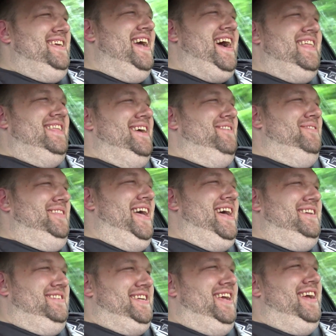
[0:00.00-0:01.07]
Yeah,
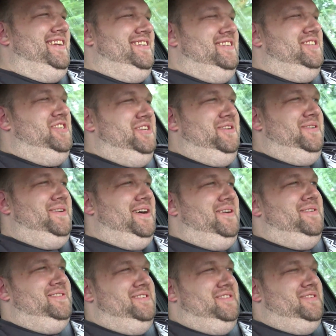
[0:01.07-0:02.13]
that tanked, and she knew I
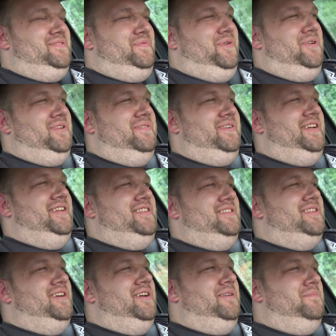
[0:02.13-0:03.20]
was just full of it at
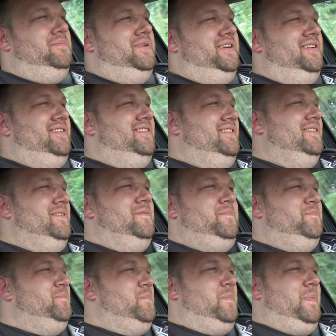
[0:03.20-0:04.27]
the time. But
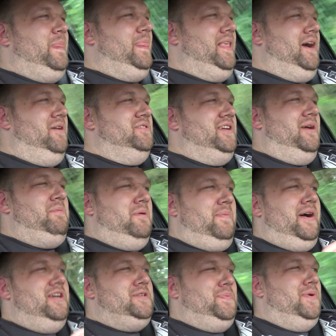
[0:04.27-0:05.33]
I was like, I'm going
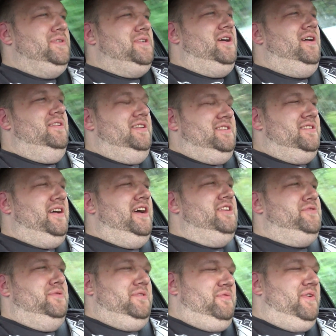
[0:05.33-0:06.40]
to buy a sports car that's
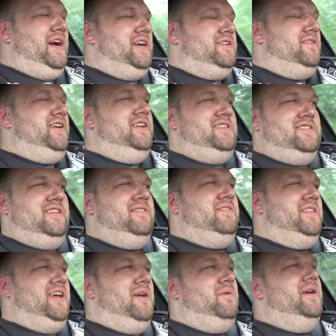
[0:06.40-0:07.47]
nice from the factory and just leave
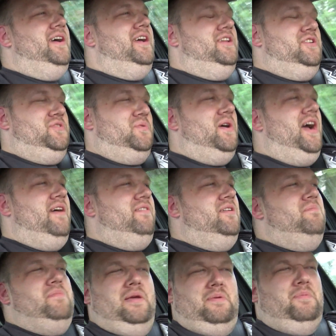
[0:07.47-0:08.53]
it that way and drive it,
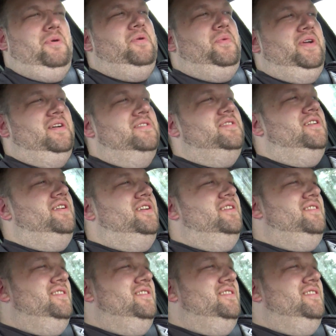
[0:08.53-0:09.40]
maybe put wheels on it.